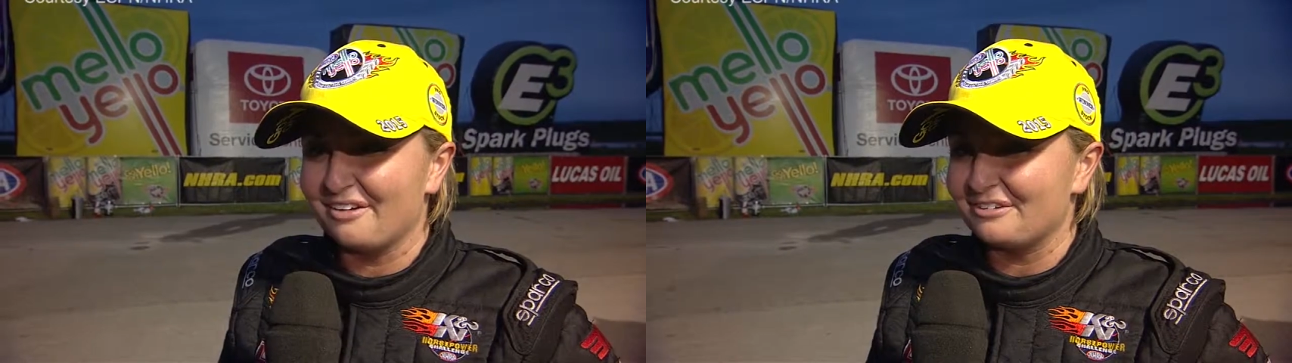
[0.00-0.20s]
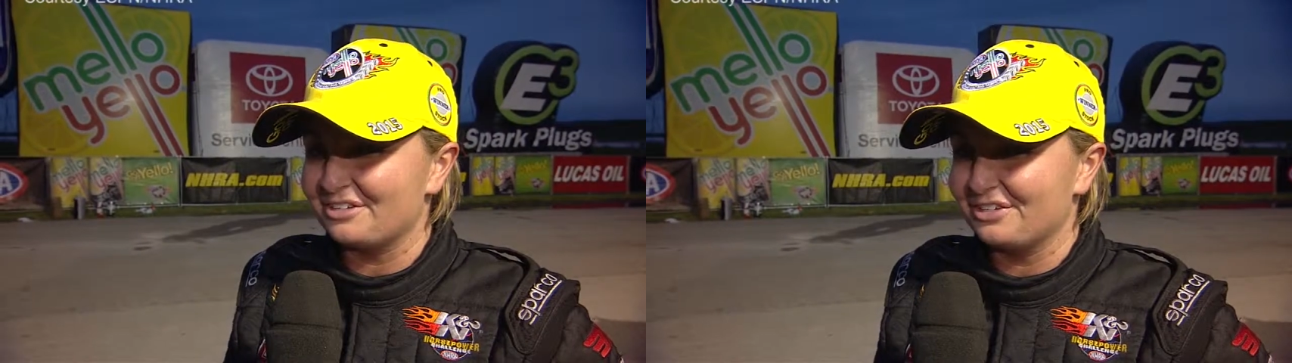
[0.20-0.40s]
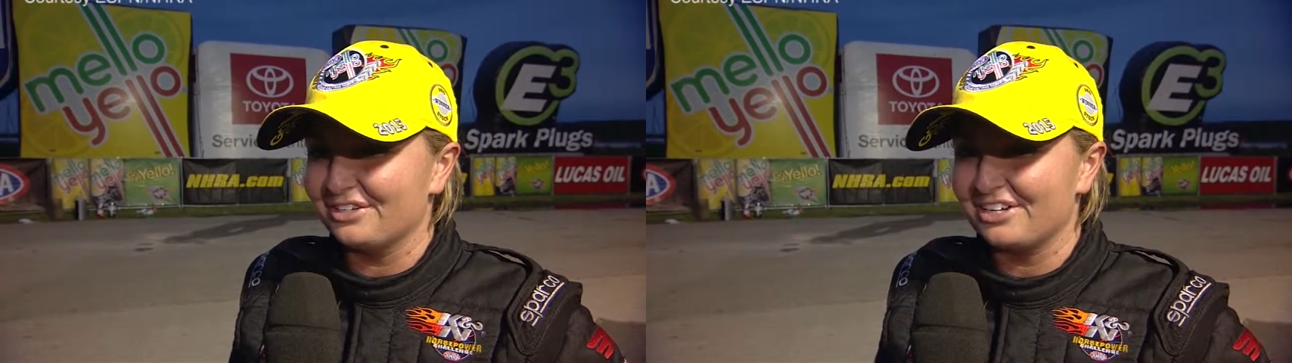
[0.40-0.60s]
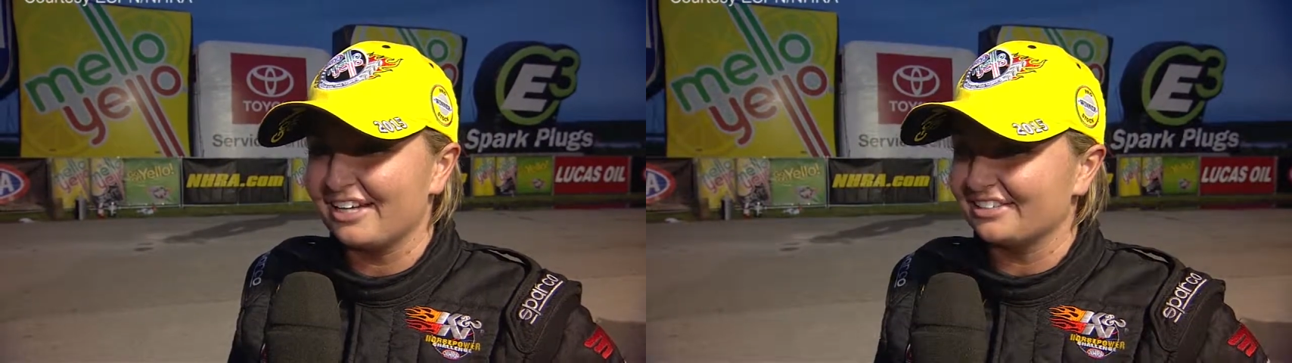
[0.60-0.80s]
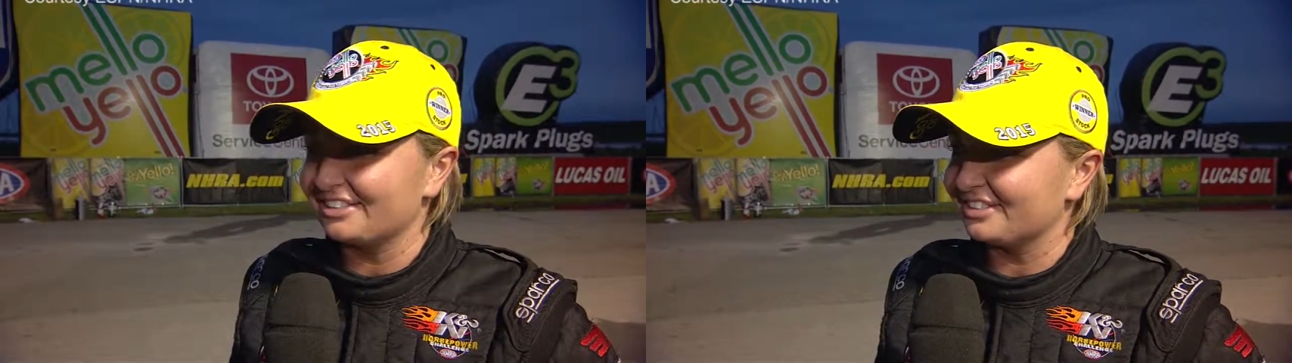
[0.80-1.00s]
off in junior
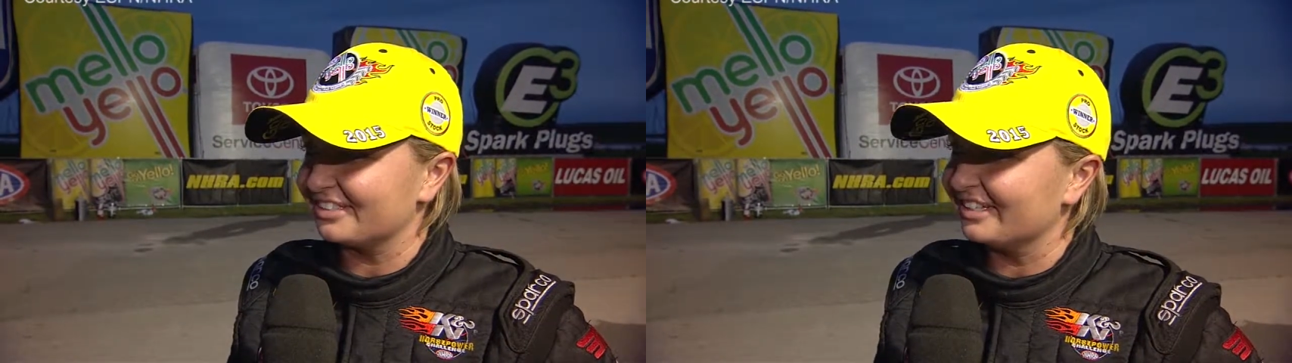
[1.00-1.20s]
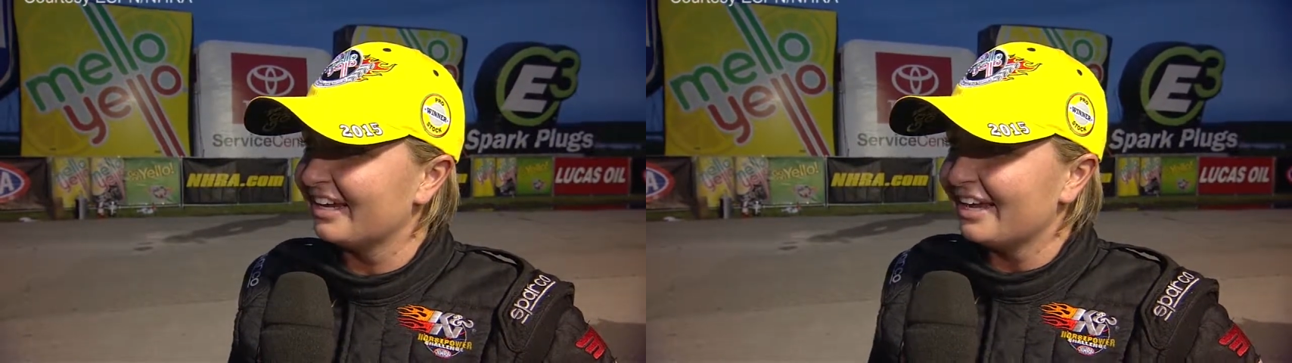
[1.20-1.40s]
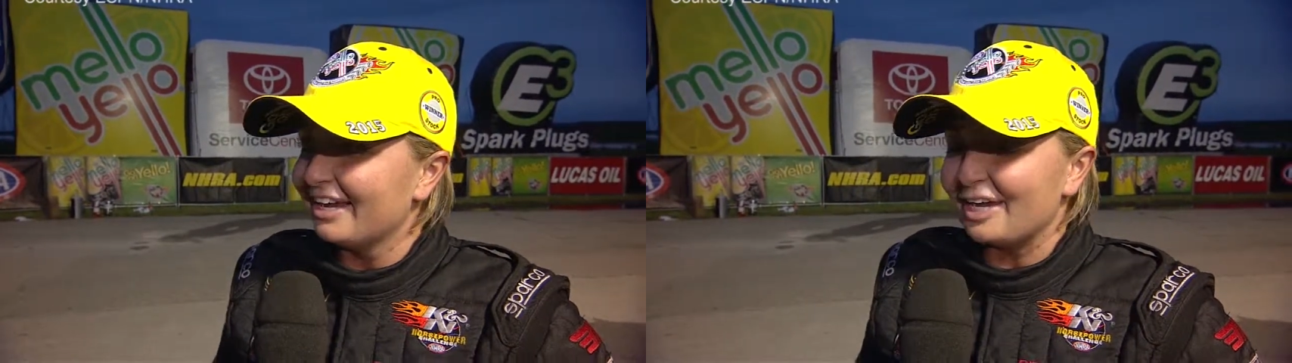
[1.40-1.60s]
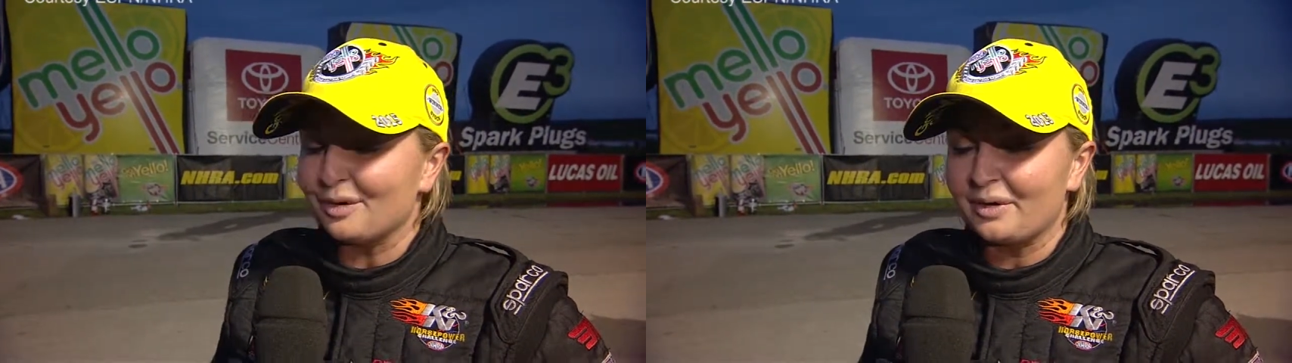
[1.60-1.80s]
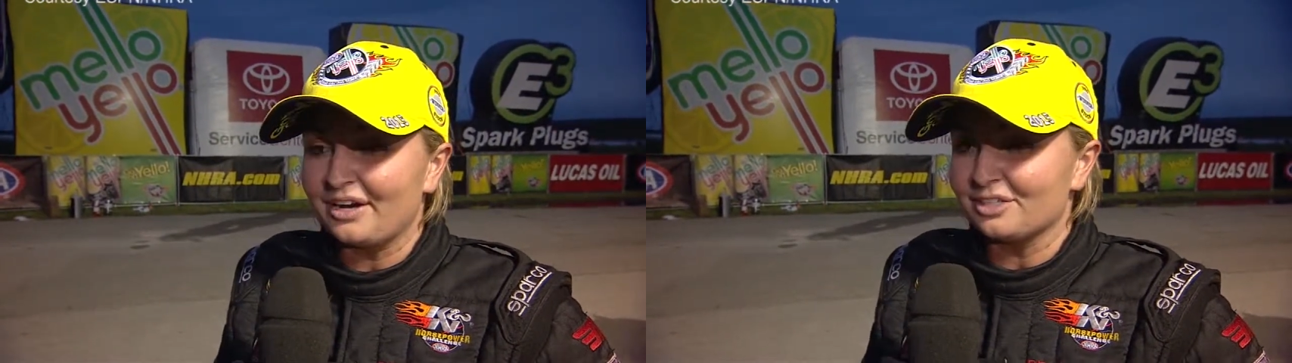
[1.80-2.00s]
dragsters, and
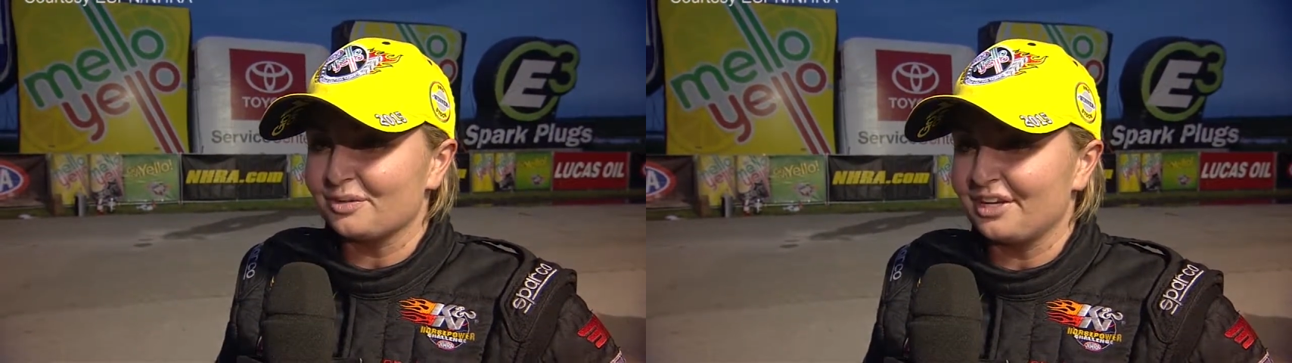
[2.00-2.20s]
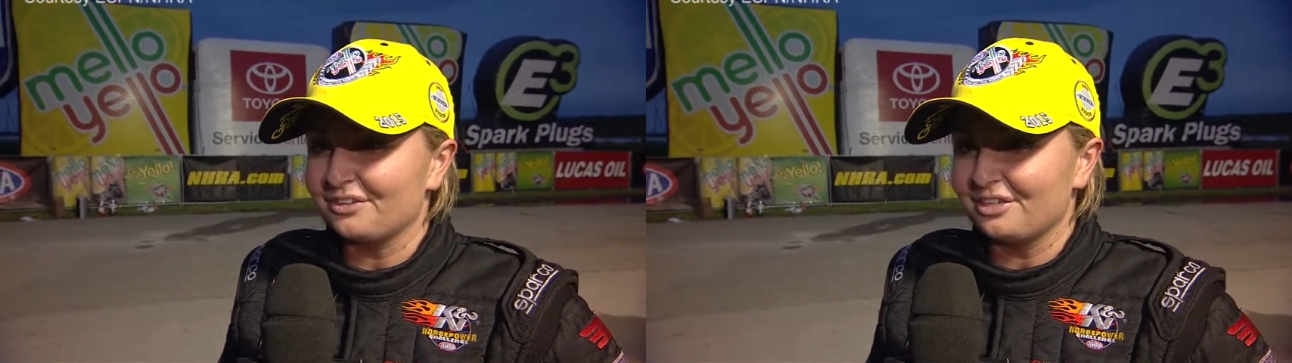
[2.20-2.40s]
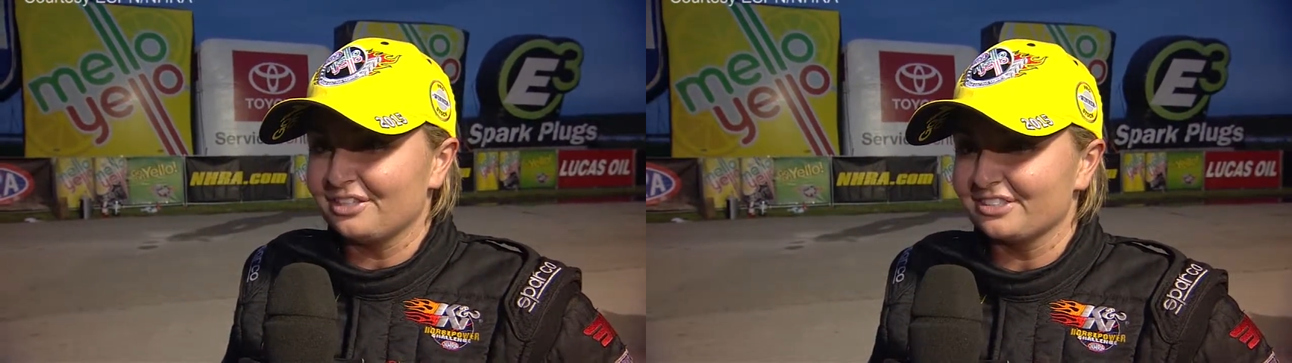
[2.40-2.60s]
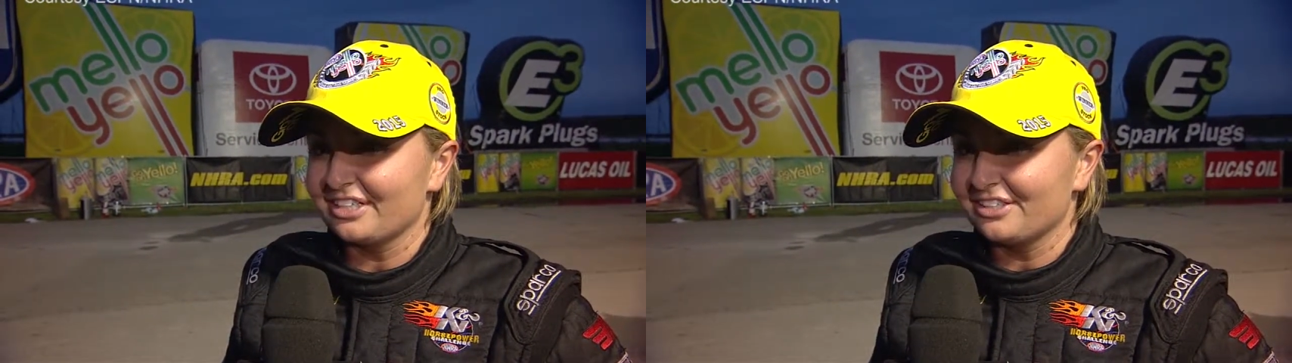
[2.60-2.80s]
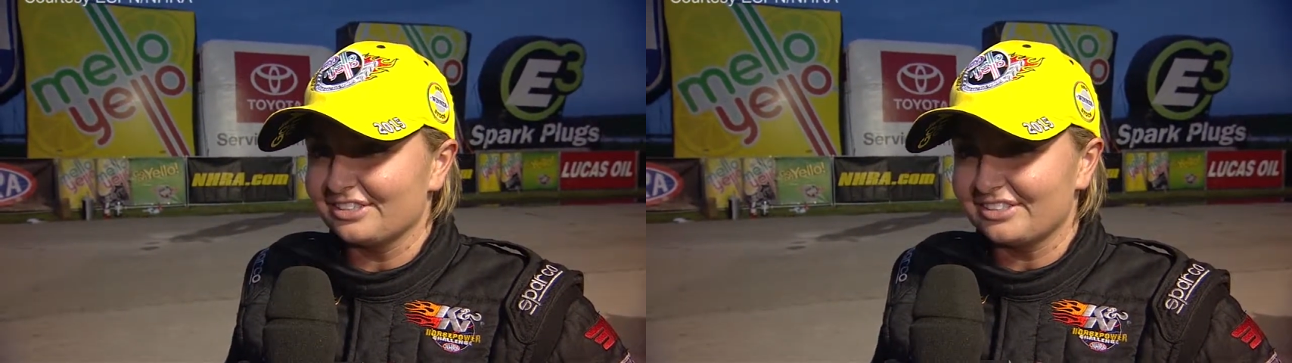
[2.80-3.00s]
here we are, 23 years
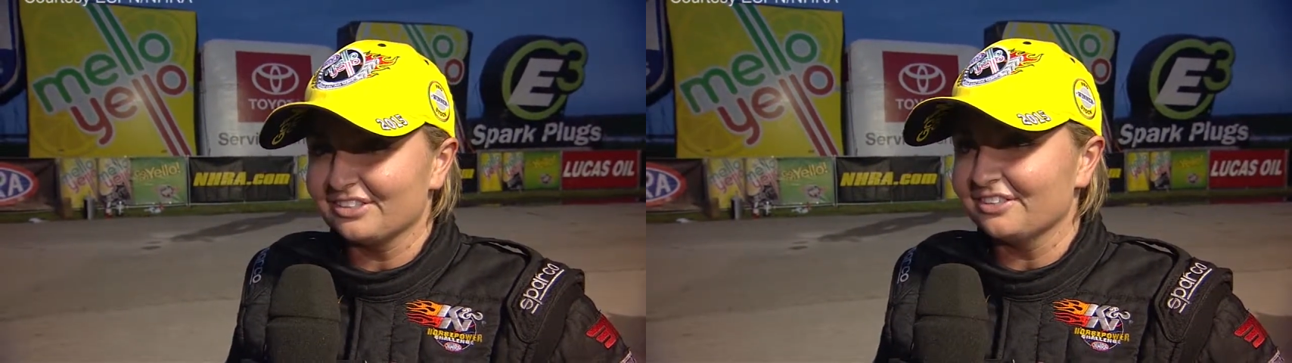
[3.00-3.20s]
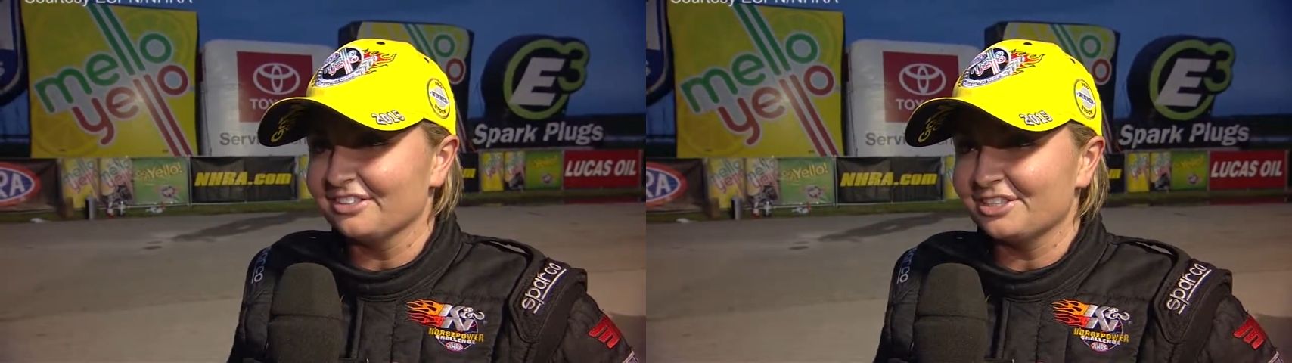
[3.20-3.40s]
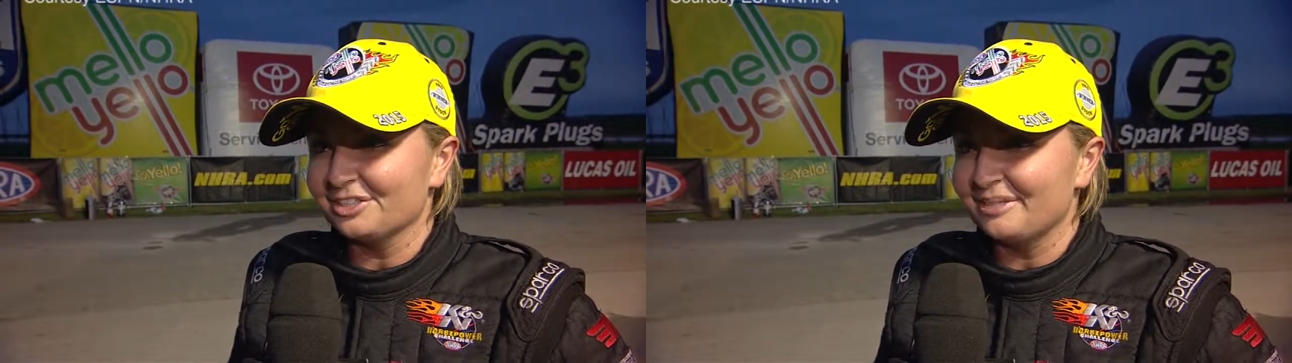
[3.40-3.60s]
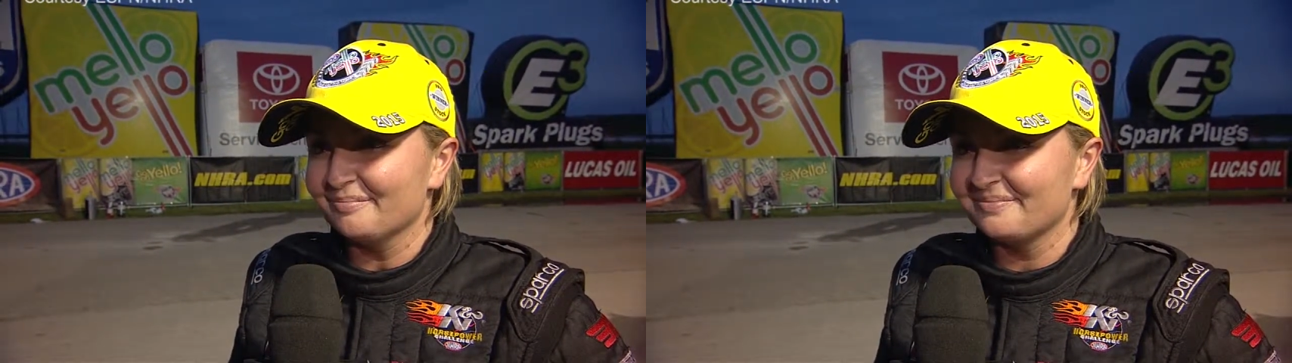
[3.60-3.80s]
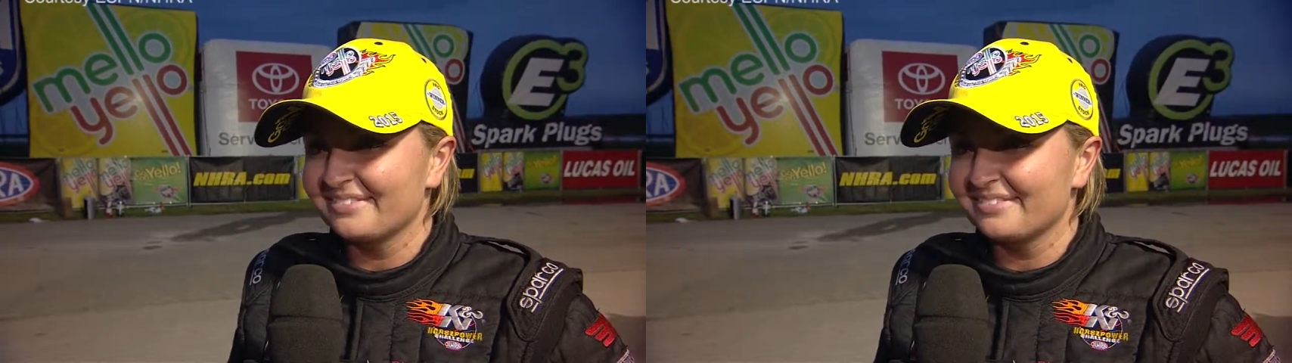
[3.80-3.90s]
later, still living a dream.